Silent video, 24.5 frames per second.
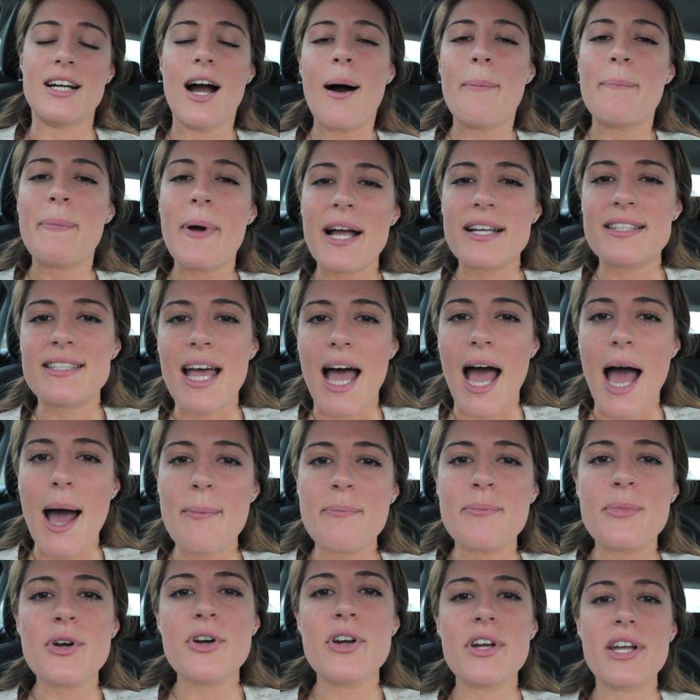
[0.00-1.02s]
Got back to
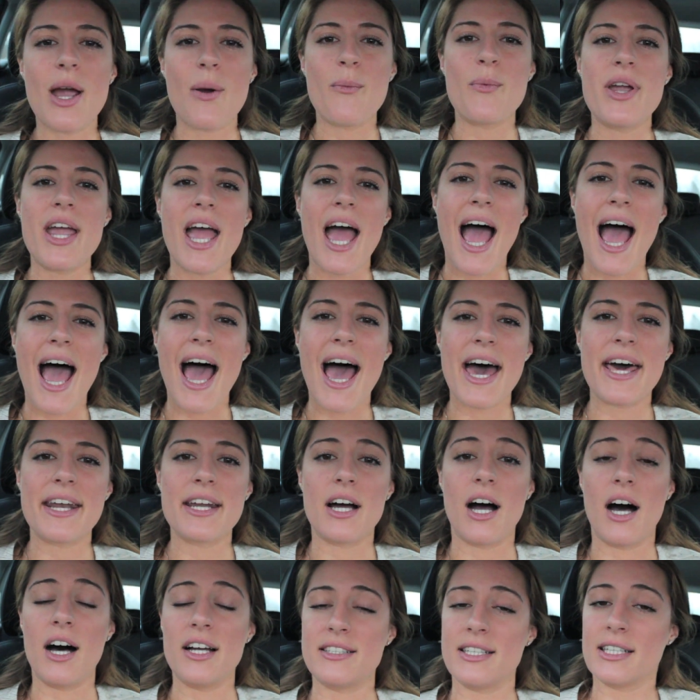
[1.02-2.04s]
Amberg, and we had
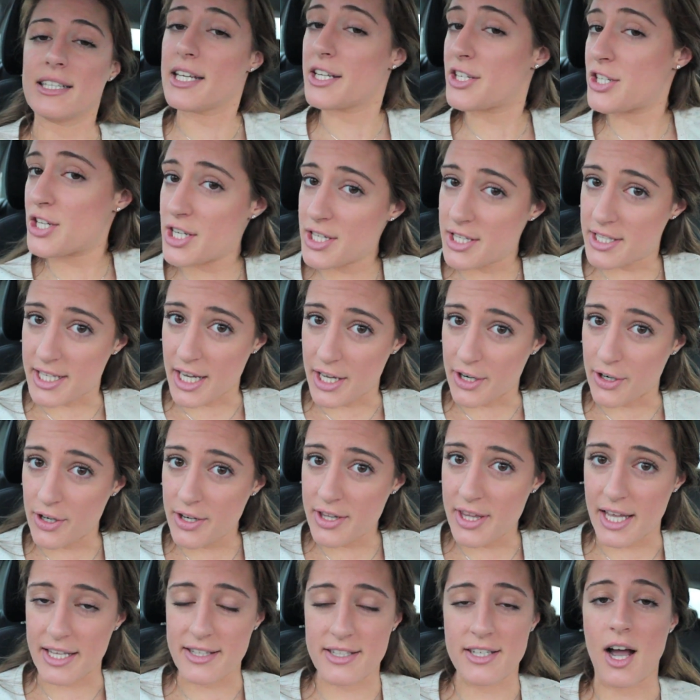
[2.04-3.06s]
a delicious
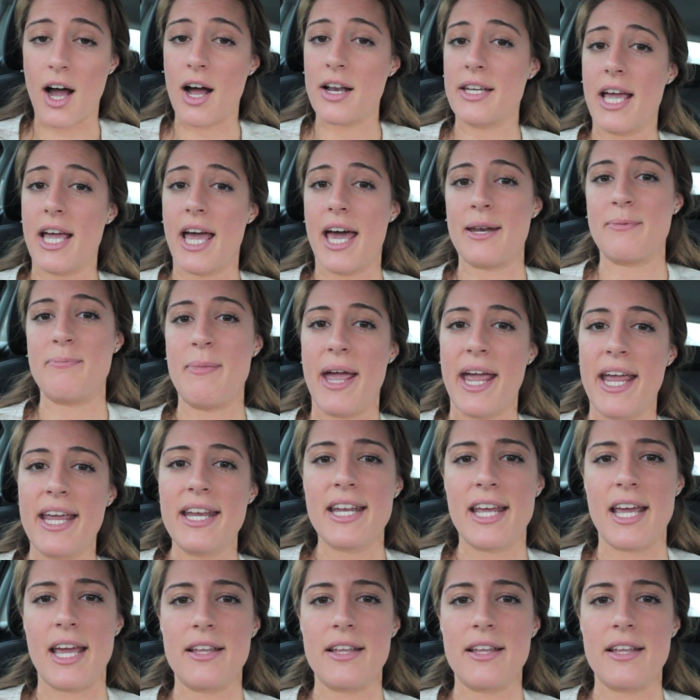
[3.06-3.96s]
dinner that Tanya had made.